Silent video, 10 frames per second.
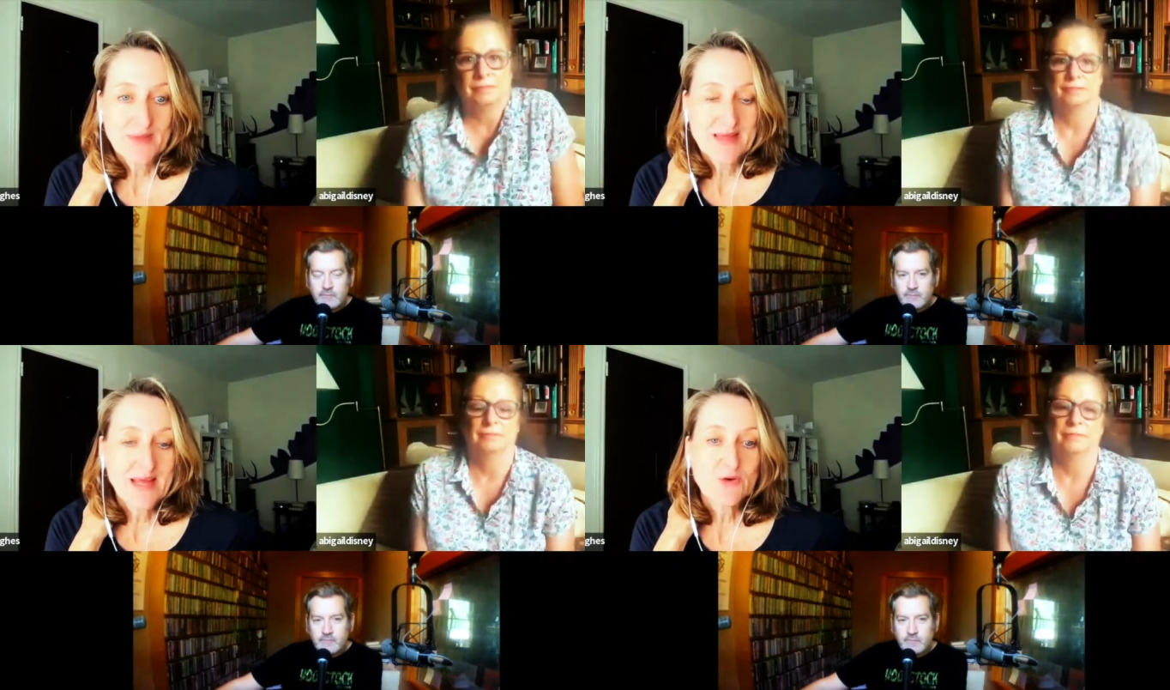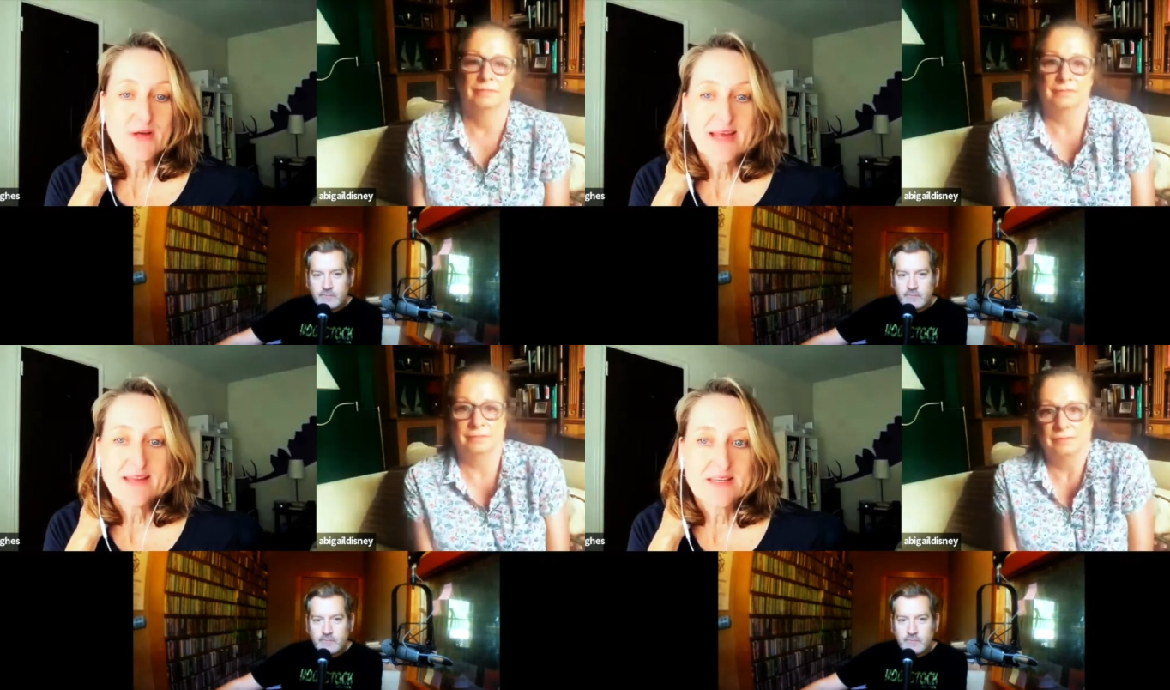Speaker 1: and
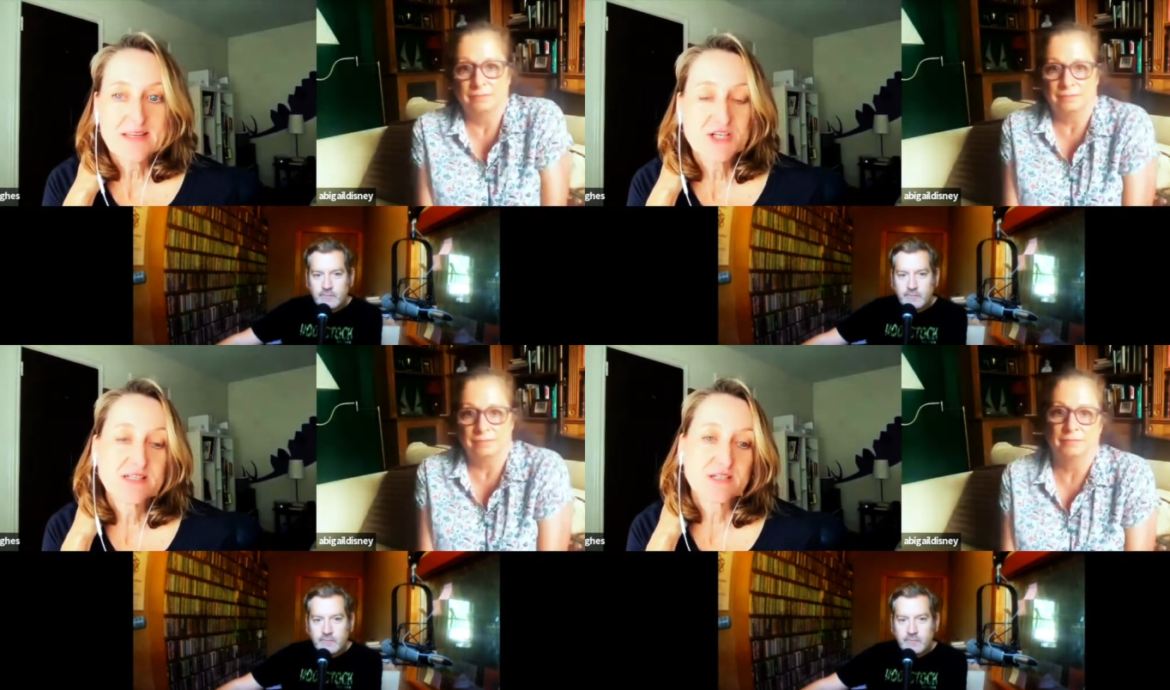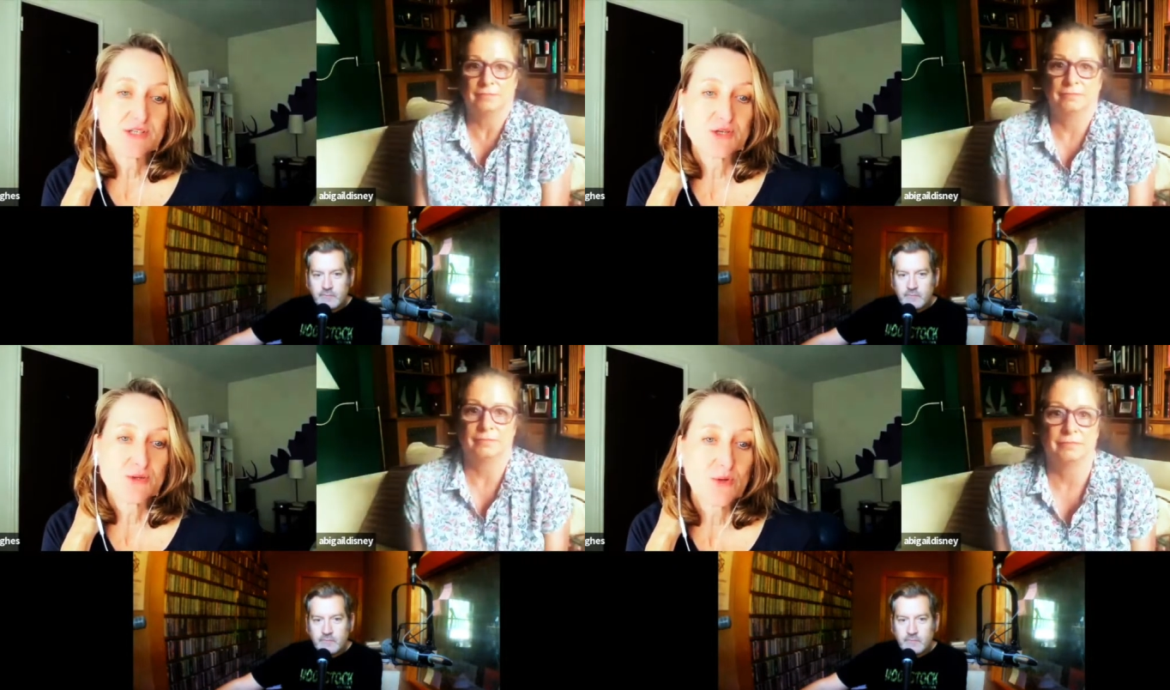I think she did
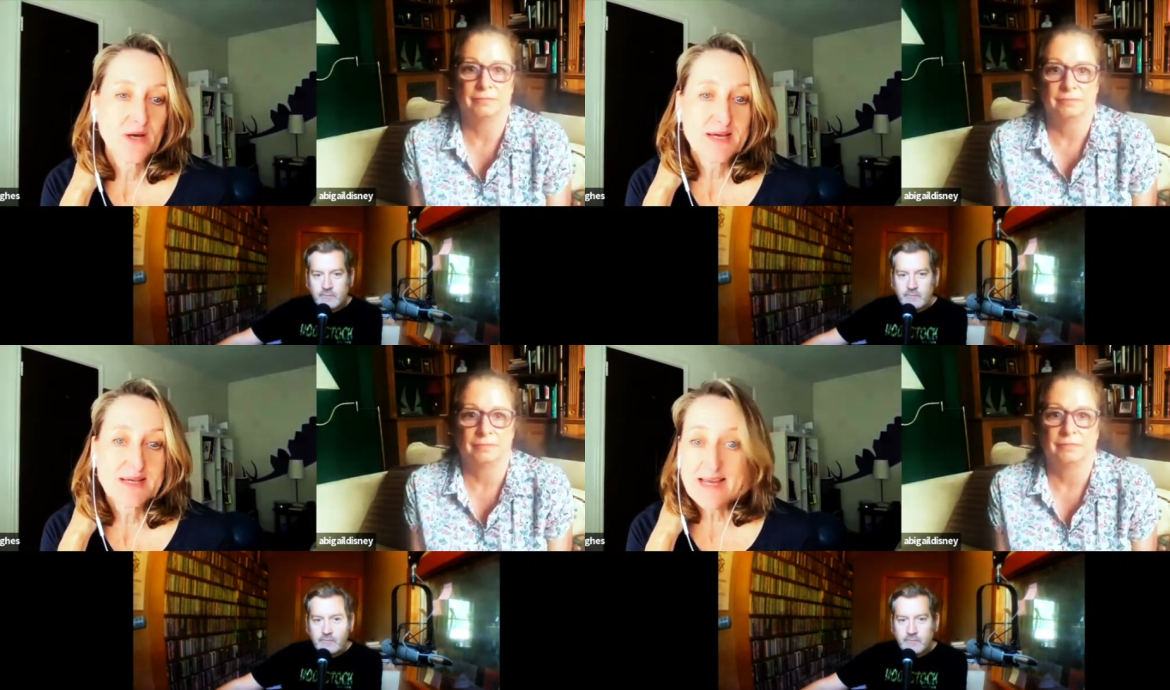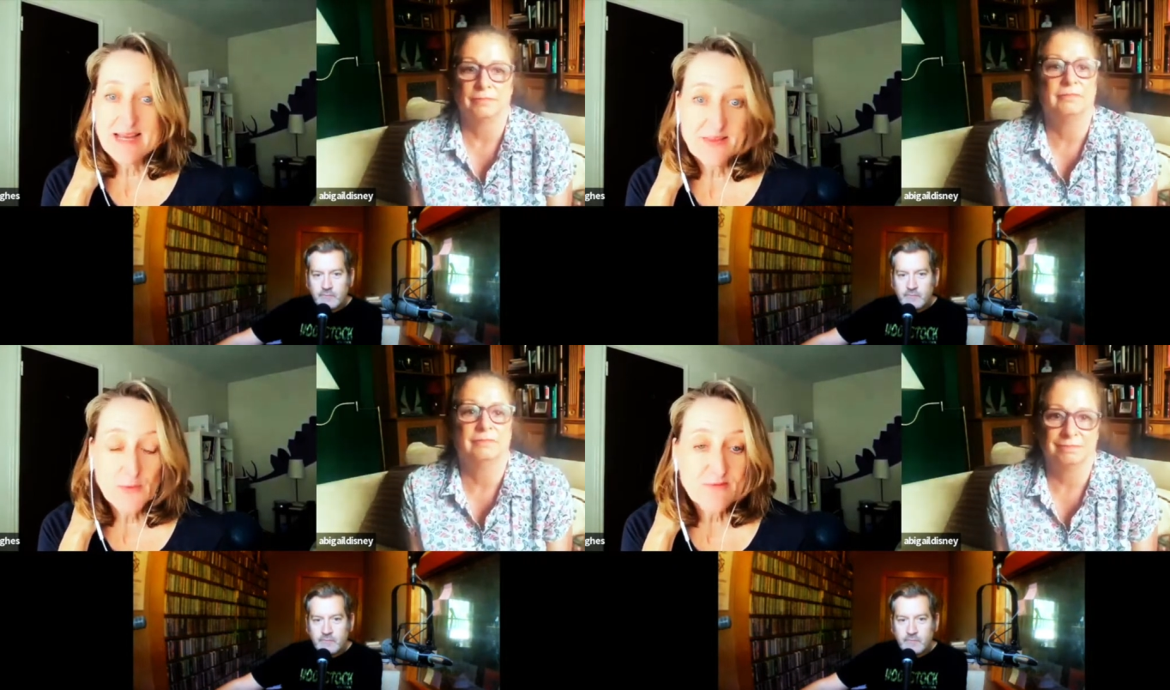too, because
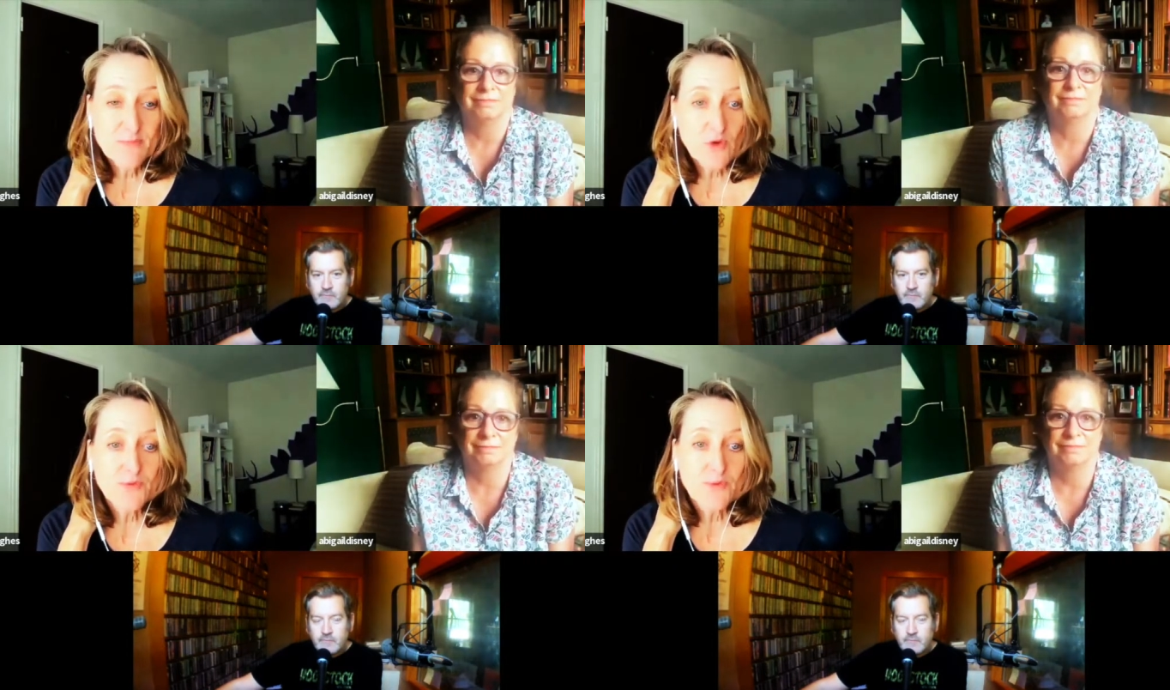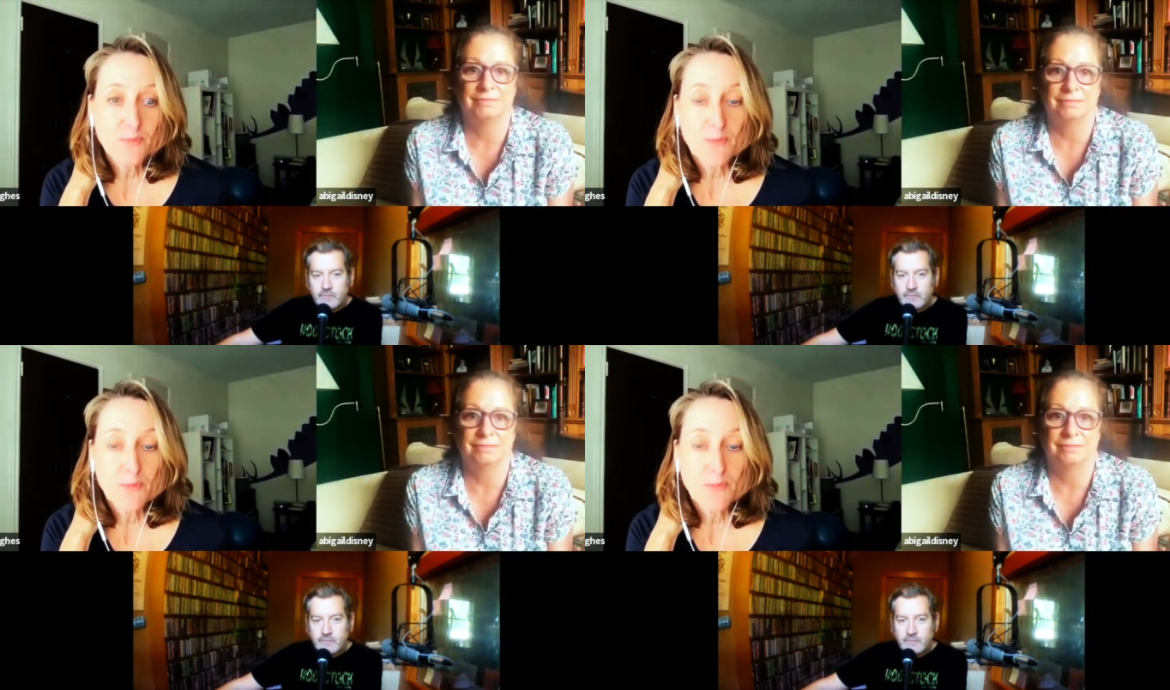I think we both